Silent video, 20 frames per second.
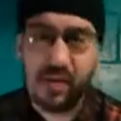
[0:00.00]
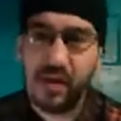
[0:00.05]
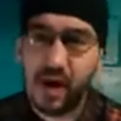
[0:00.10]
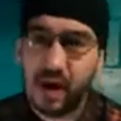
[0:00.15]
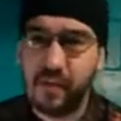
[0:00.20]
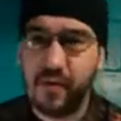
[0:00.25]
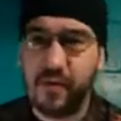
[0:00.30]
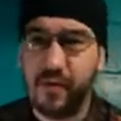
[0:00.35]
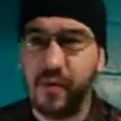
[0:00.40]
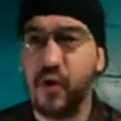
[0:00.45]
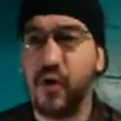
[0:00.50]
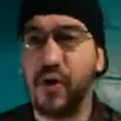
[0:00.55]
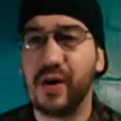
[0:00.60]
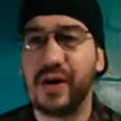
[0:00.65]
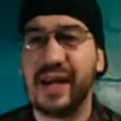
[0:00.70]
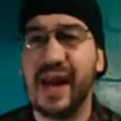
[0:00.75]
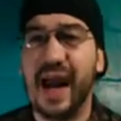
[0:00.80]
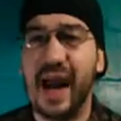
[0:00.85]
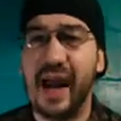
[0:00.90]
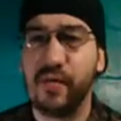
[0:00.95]
Number
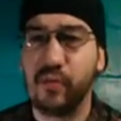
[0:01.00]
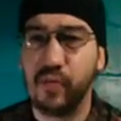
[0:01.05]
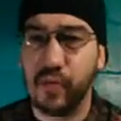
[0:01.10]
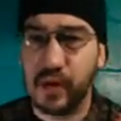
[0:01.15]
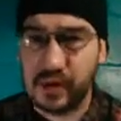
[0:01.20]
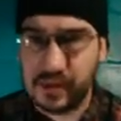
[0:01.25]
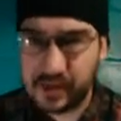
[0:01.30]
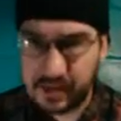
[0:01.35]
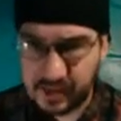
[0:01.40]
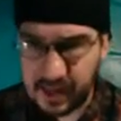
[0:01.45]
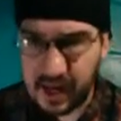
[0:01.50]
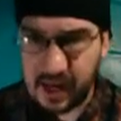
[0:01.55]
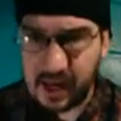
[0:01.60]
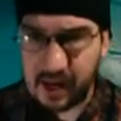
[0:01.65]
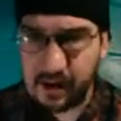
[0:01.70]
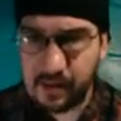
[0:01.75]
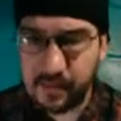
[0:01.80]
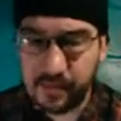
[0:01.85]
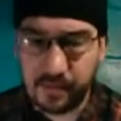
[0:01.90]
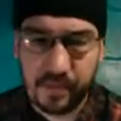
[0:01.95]
four, Kairi
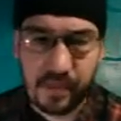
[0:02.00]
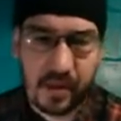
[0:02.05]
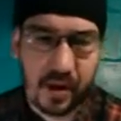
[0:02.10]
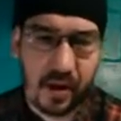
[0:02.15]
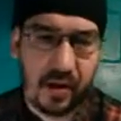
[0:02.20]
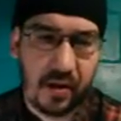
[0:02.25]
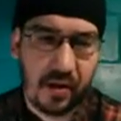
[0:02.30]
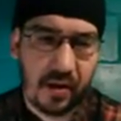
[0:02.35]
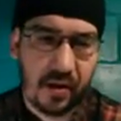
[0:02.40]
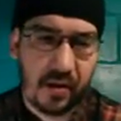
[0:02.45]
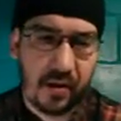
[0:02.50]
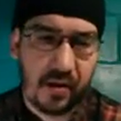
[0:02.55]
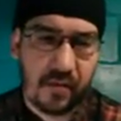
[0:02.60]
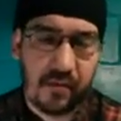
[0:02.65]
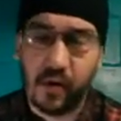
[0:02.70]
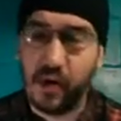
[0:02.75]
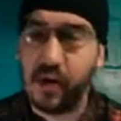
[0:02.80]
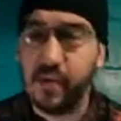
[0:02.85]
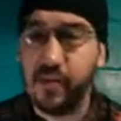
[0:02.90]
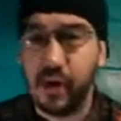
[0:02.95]
Sane.
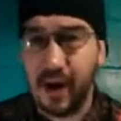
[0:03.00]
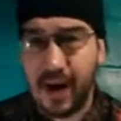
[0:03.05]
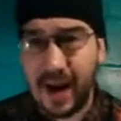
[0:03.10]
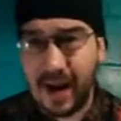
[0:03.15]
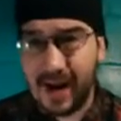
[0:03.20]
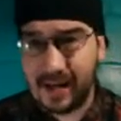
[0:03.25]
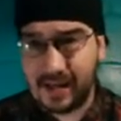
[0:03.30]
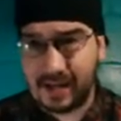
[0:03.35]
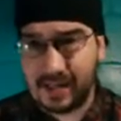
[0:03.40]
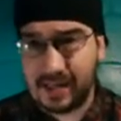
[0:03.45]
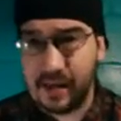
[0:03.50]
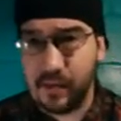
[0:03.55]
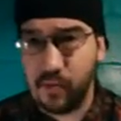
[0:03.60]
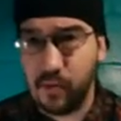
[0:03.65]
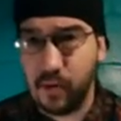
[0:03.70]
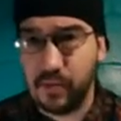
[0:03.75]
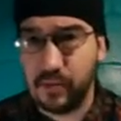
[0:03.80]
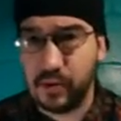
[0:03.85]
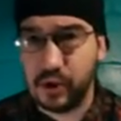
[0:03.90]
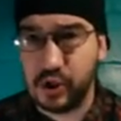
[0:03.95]
Former
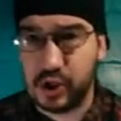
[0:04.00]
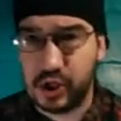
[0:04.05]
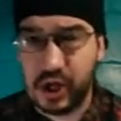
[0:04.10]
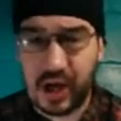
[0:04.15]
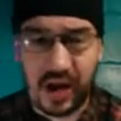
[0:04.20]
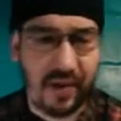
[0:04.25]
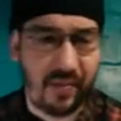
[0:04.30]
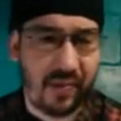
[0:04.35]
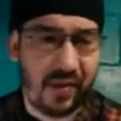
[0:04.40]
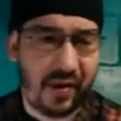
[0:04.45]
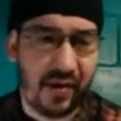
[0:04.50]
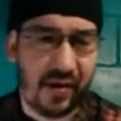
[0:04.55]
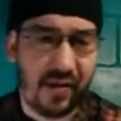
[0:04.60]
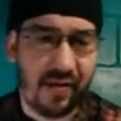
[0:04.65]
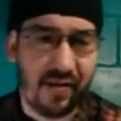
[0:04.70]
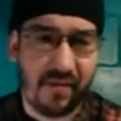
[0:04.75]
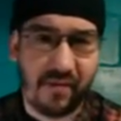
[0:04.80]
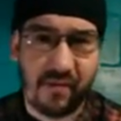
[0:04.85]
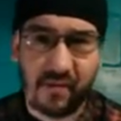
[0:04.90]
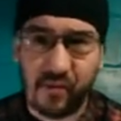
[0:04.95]
NXT Women's
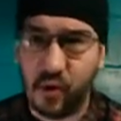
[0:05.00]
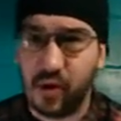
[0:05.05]
Champion.